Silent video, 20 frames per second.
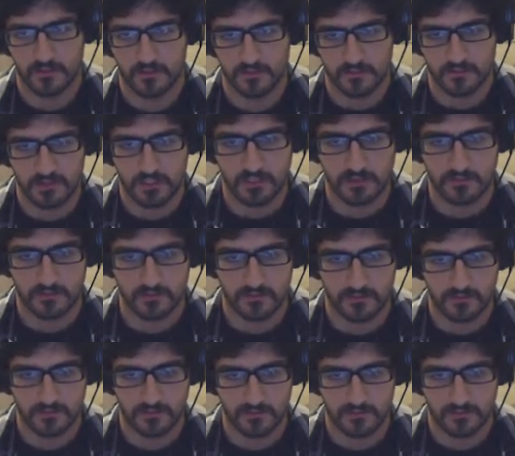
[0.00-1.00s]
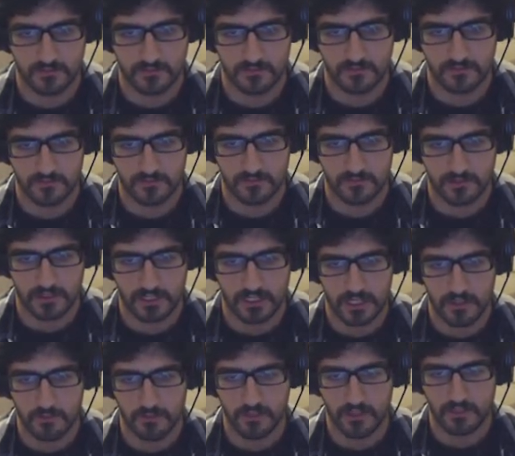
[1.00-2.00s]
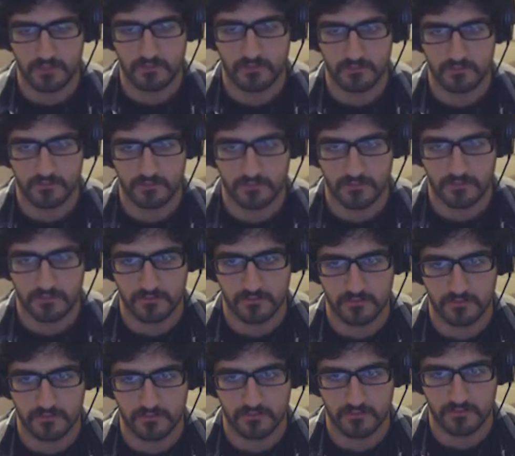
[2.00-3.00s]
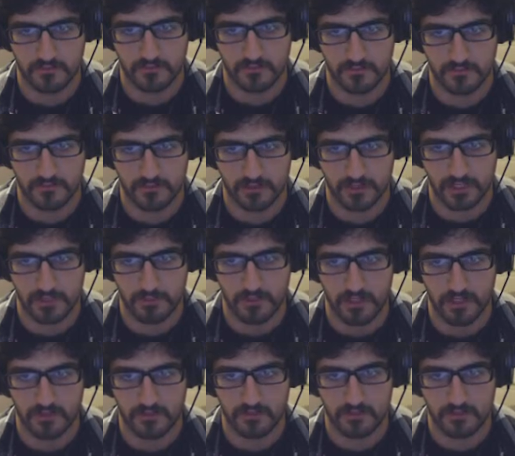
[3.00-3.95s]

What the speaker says: Shit! I can't breathe! Can't breathe!